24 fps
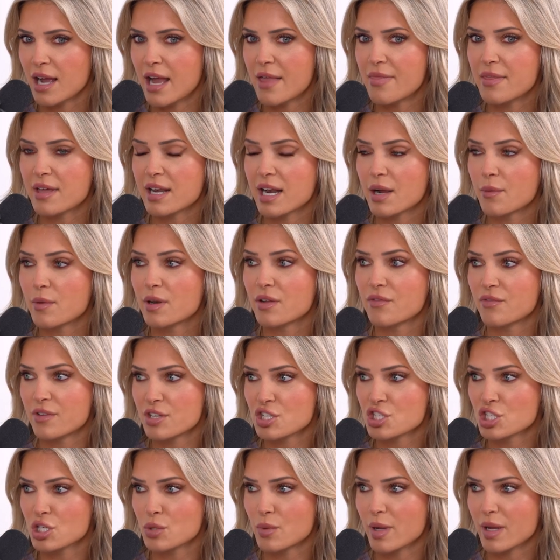And then I would
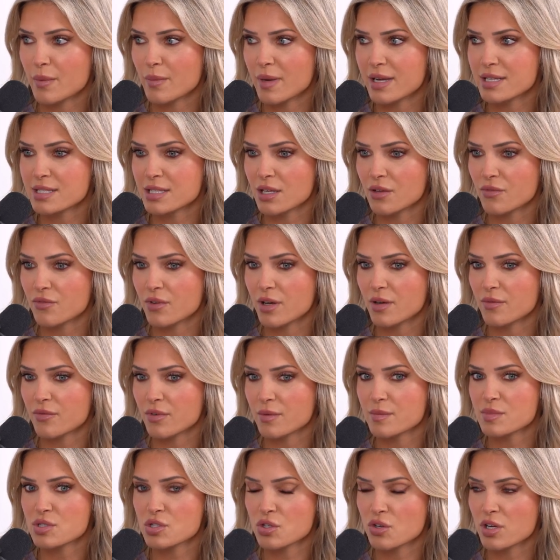eventually wake myself up
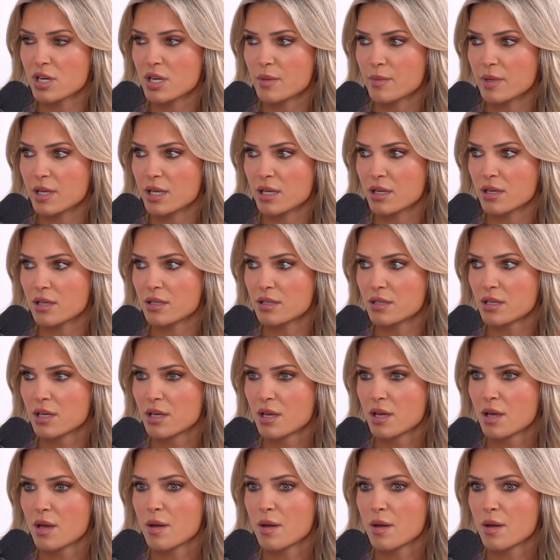from screaming and